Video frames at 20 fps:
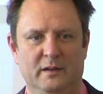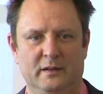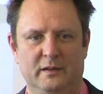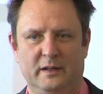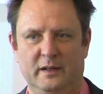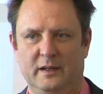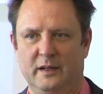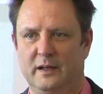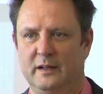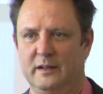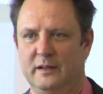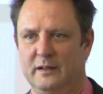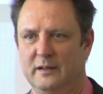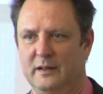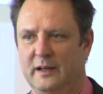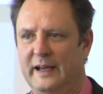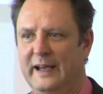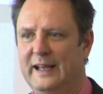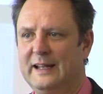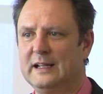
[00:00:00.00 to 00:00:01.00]
the
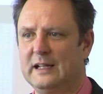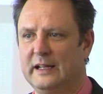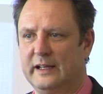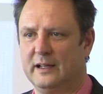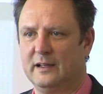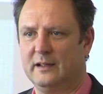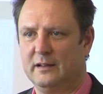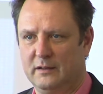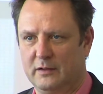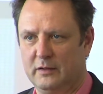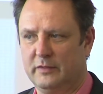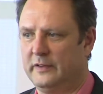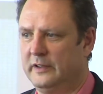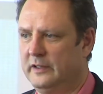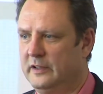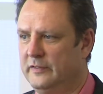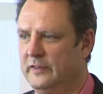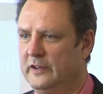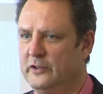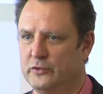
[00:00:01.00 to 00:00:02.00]
handling of
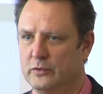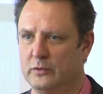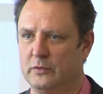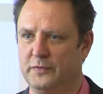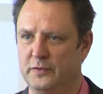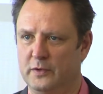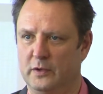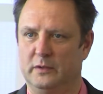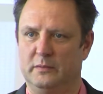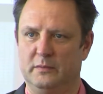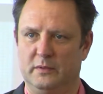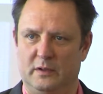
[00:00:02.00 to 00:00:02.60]
individual fruit,